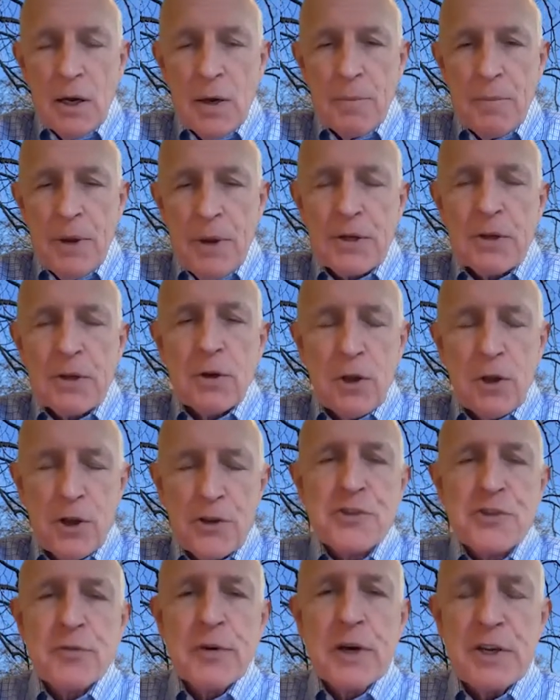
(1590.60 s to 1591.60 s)
medical
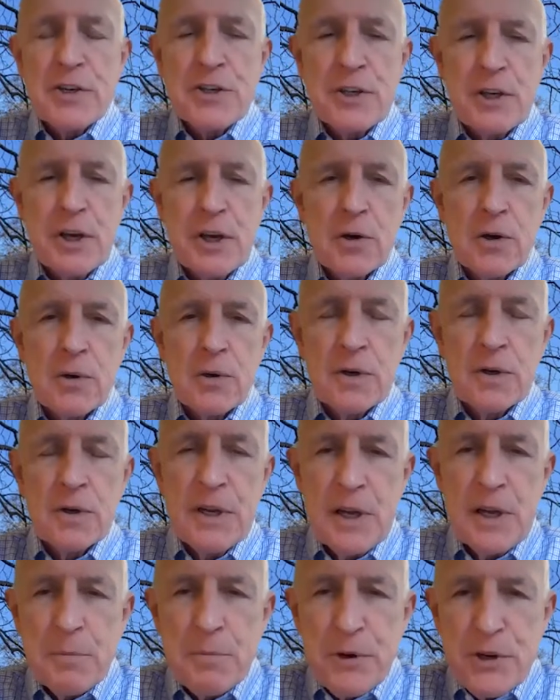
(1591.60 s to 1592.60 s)
loss ratio
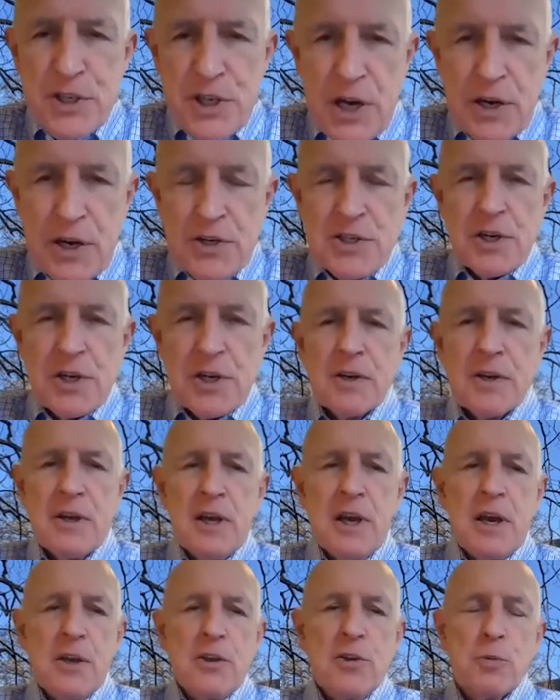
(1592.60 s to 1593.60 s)
projection,
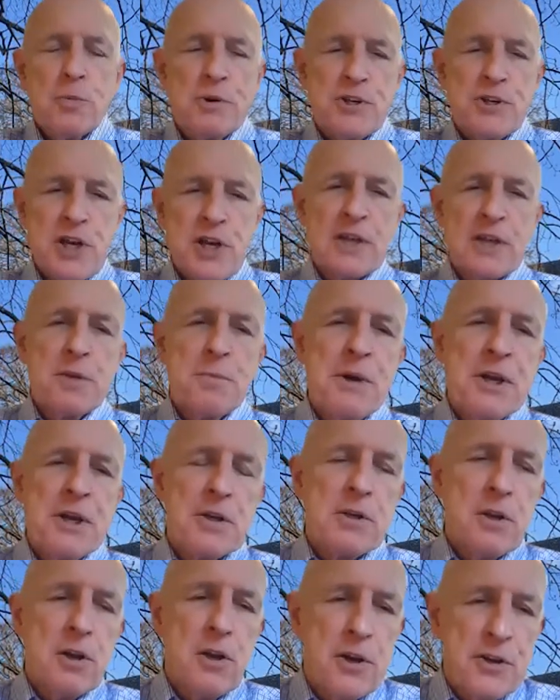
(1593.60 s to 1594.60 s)
you project the
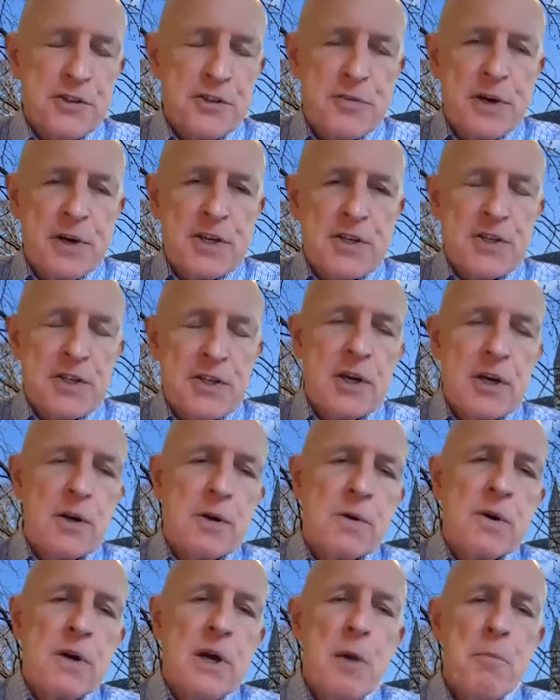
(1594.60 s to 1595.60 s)
medical loss
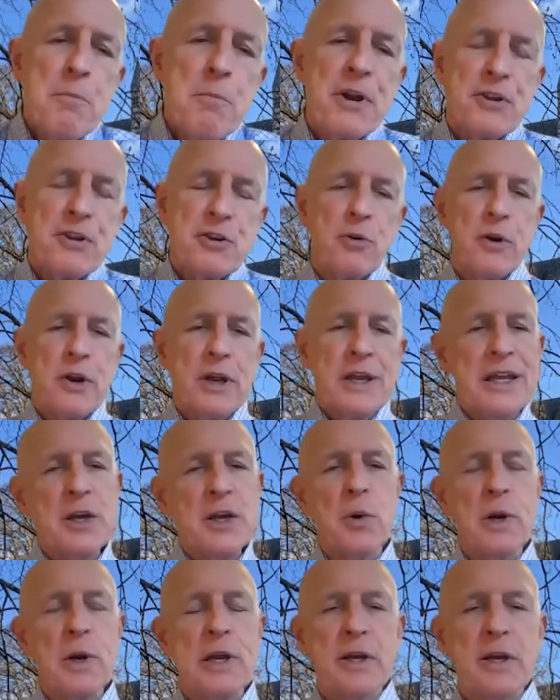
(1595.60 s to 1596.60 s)
ratio, but you're
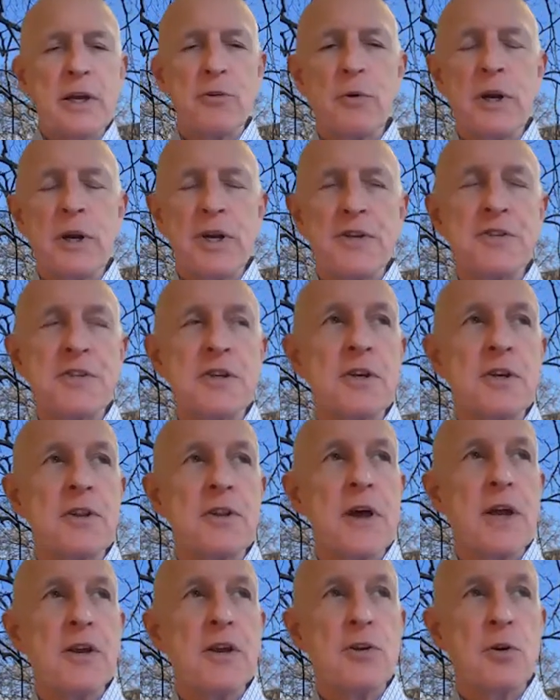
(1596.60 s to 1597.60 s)
equally at risk
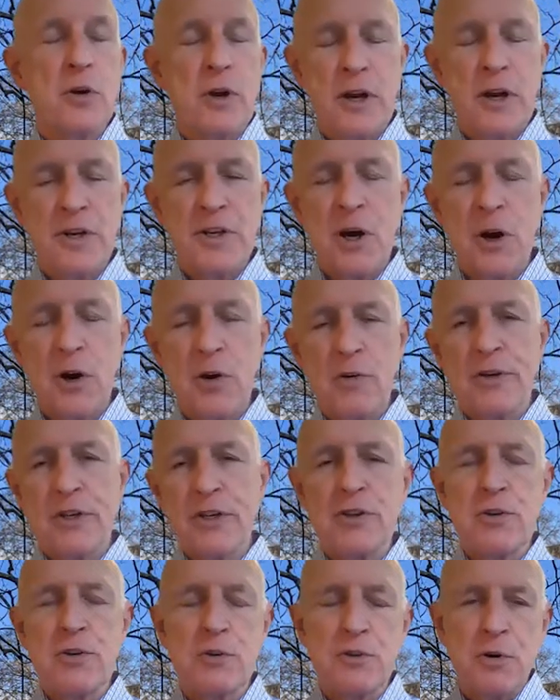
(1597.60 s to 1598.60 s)
that you're going to
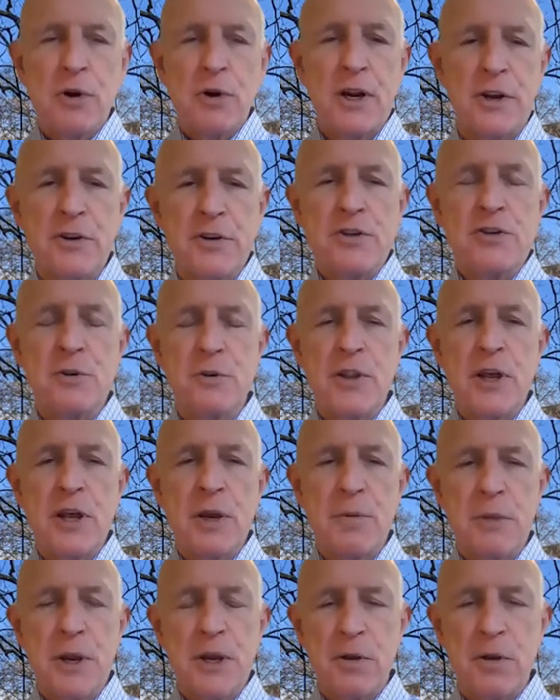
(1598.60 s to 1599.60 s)
overshoot or undershoot
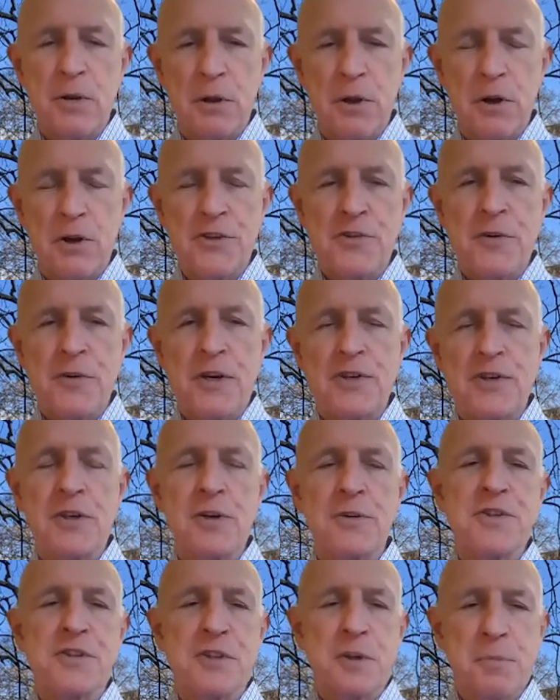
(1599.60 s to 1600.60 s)
that medical loss
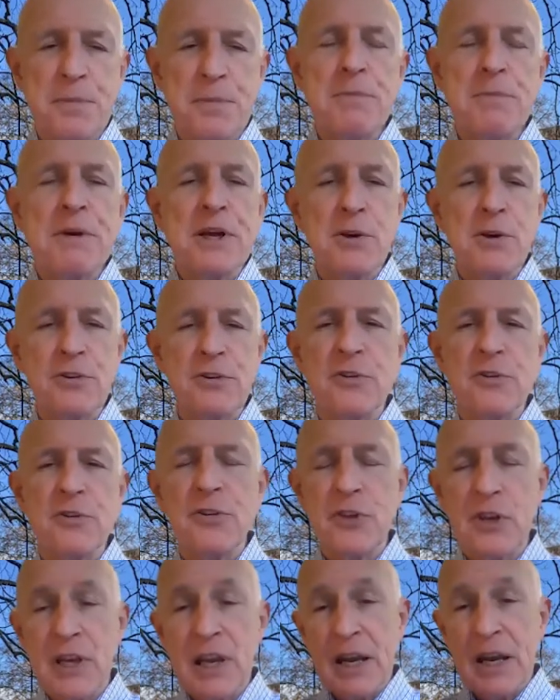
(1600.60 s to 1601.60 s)
ratio simply because of the
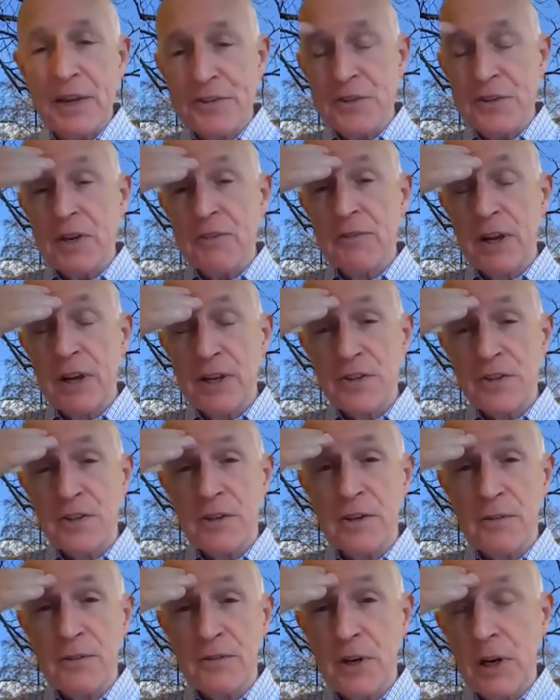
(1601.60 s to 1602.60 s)
stochastic
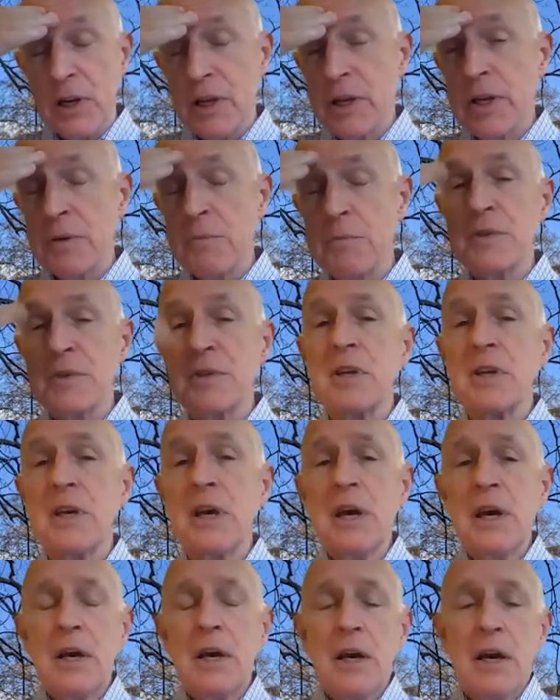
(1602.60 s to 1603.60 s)
nature of claims.
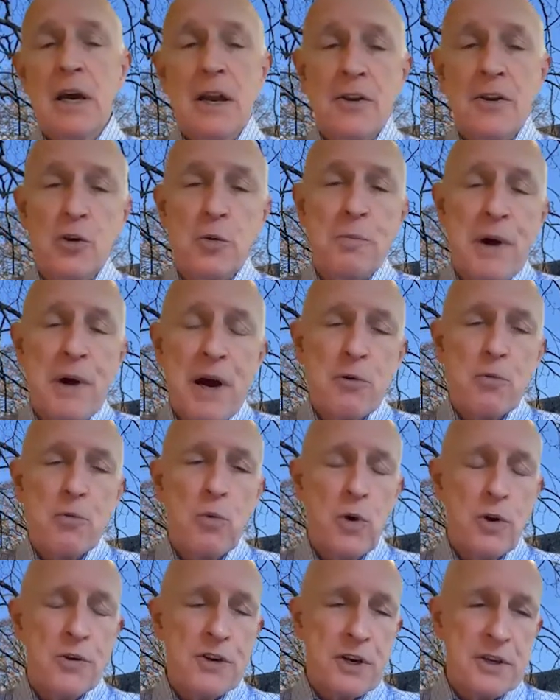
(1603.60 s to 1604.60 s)
And you might
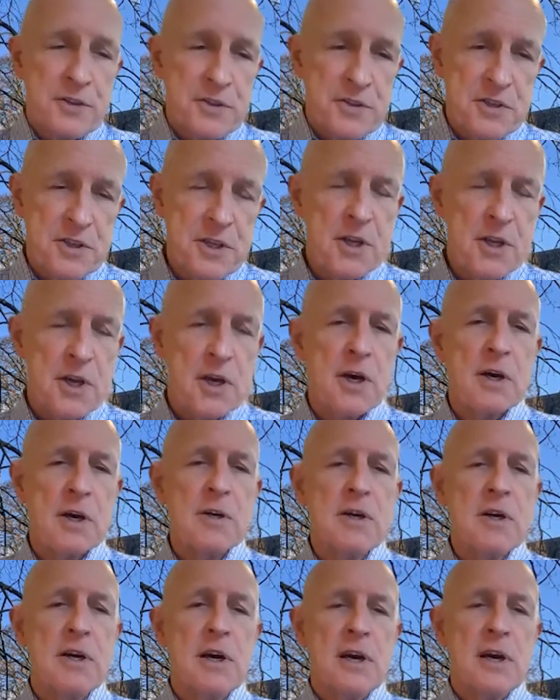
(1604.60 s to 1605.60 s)
want to consider,
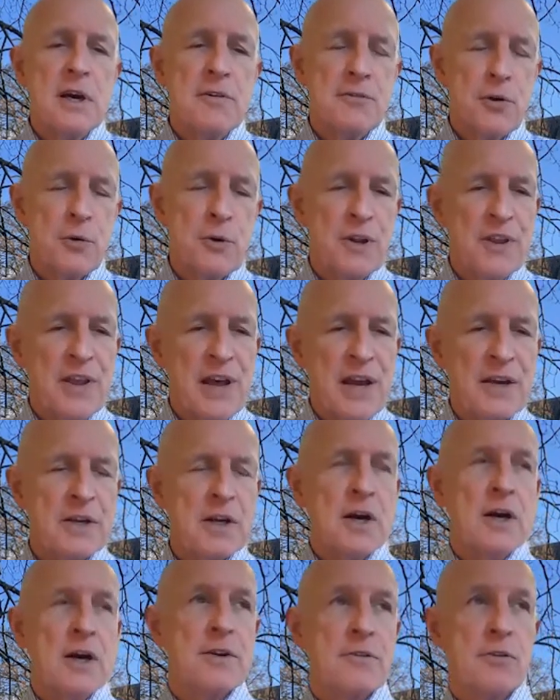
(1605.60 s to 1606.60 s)
if you're in that
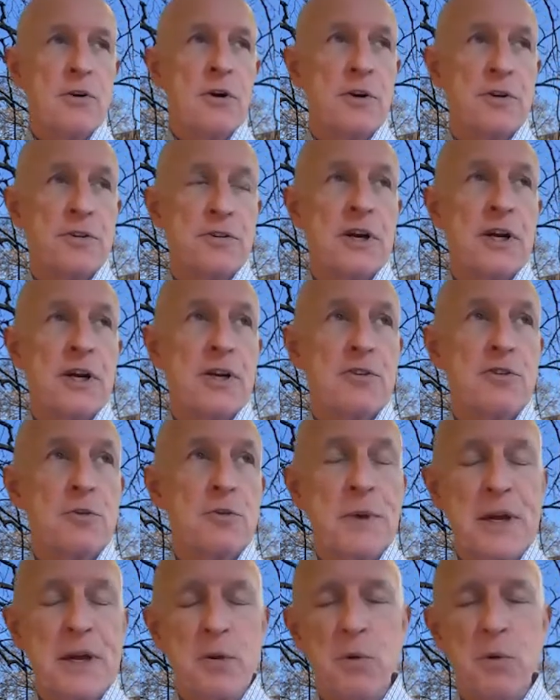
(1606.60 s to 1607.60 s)
kind of contract, you
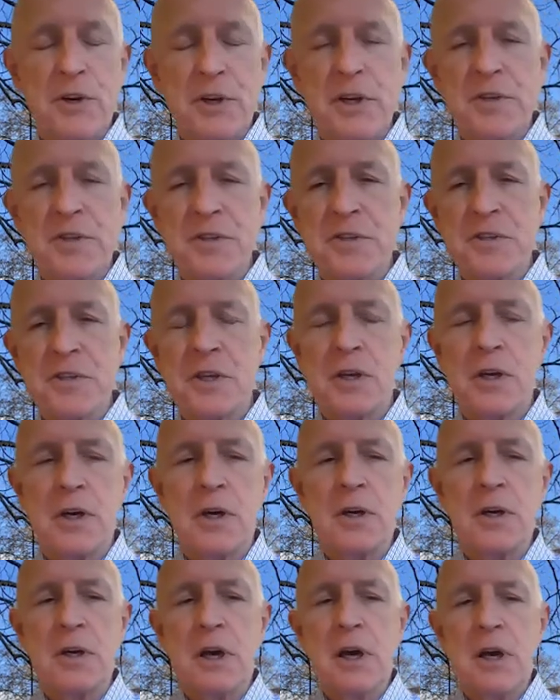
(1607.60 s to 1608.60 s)
may want to
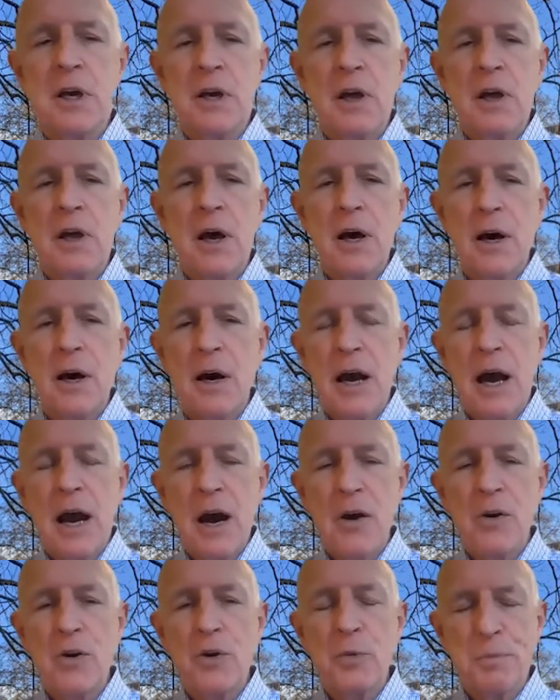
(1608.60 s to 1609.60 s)
consider
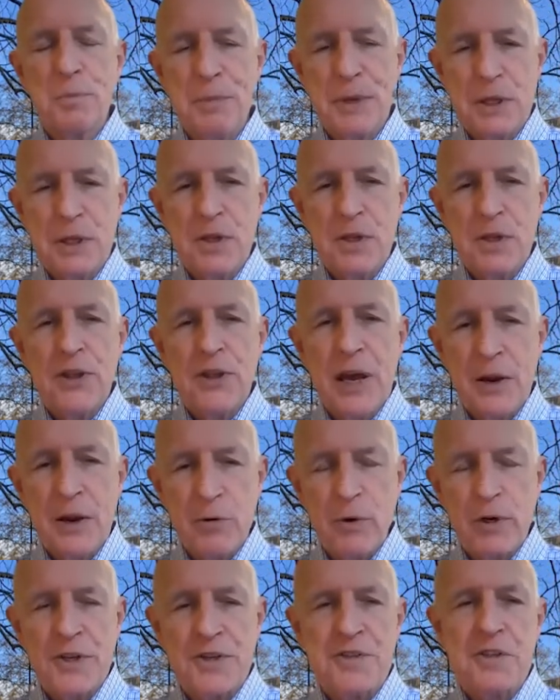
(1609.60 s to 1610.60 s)
how you build that
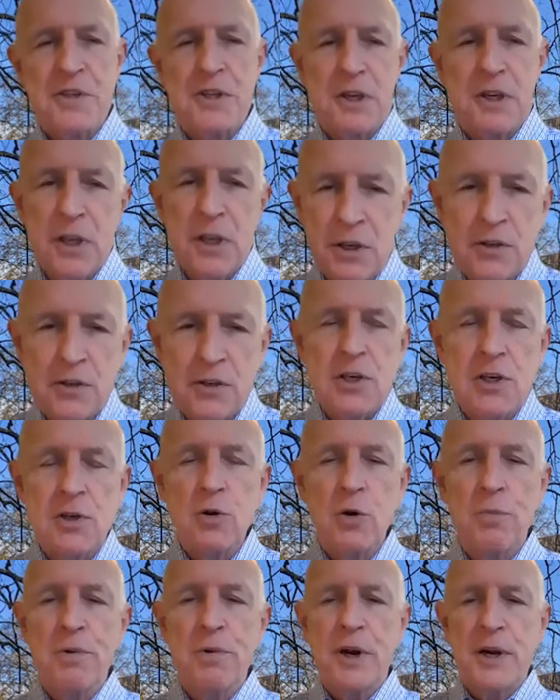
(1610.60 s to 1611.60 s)
risk into
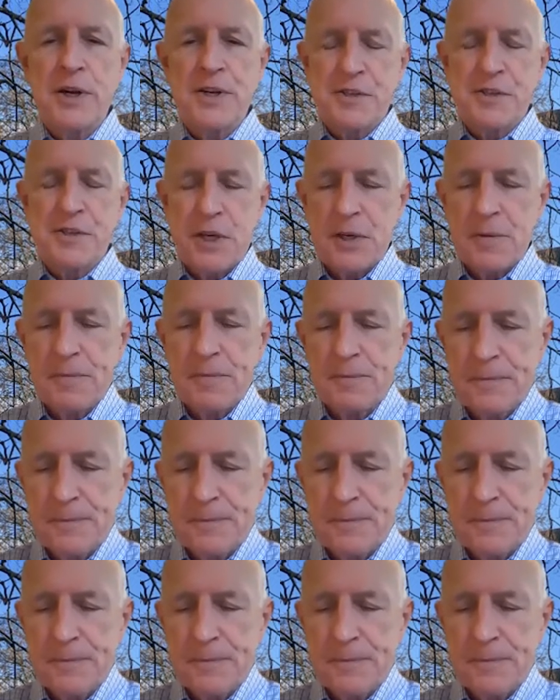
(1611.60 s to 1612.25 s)
your pricing.